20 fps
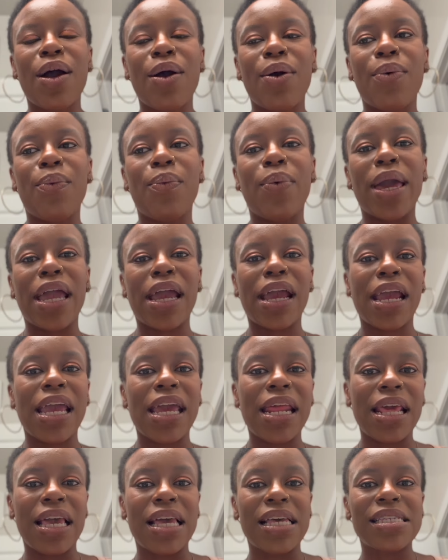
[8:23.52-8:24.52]
where
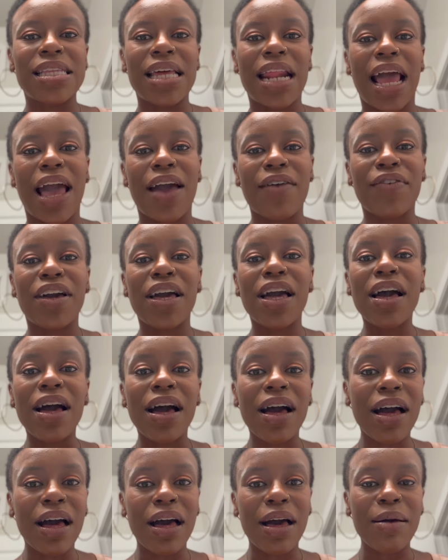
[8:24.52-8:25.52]
it is that I've
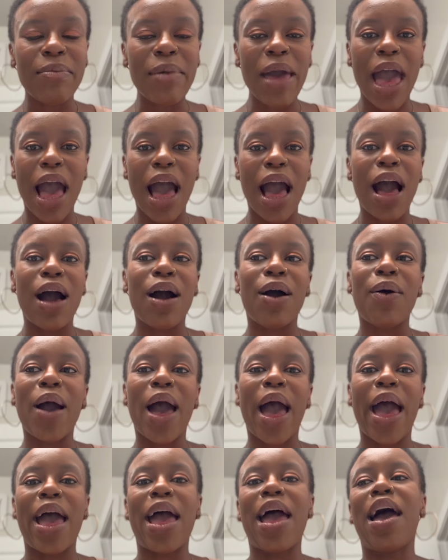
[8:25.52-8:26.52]
come, how
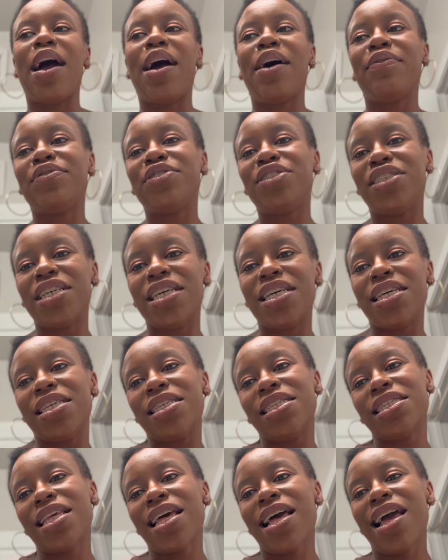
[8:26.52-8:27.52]
I have
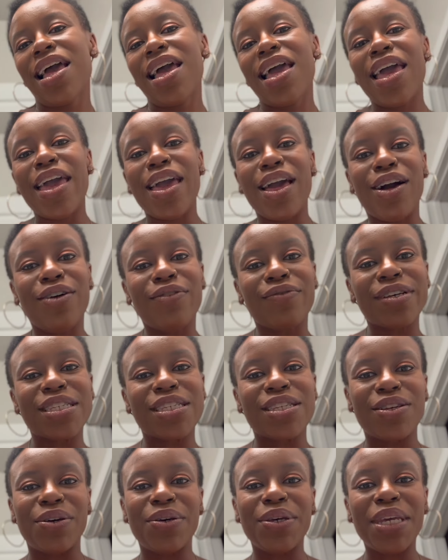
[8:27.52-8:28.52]
just held
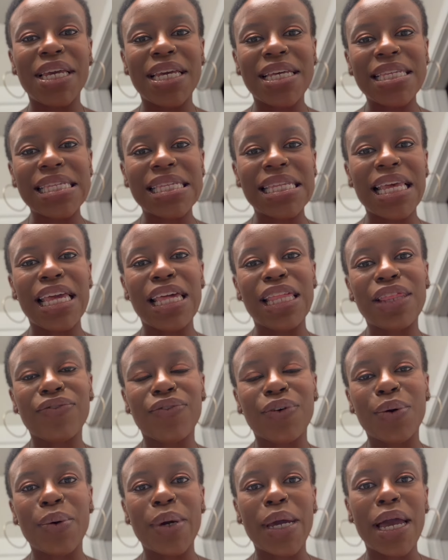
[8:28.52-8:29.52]
resiliency
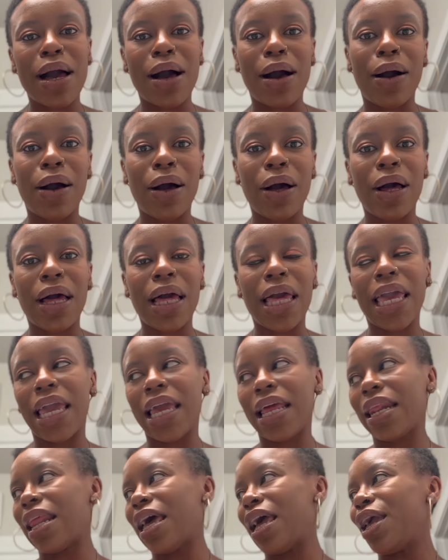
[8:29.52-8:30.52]
through it all,
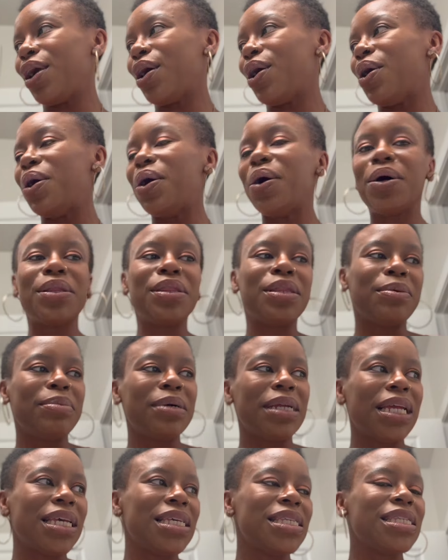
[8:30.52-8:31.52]
in like all the
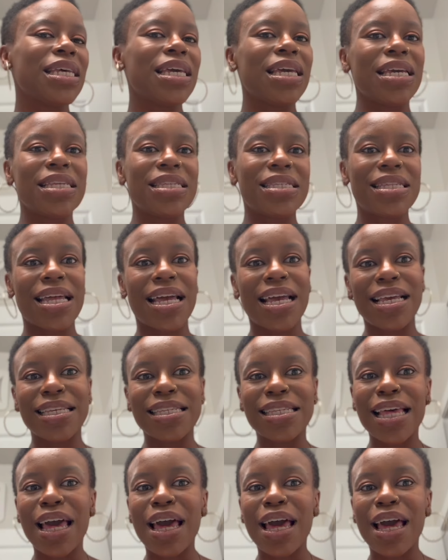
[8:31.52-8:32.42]
blessings that's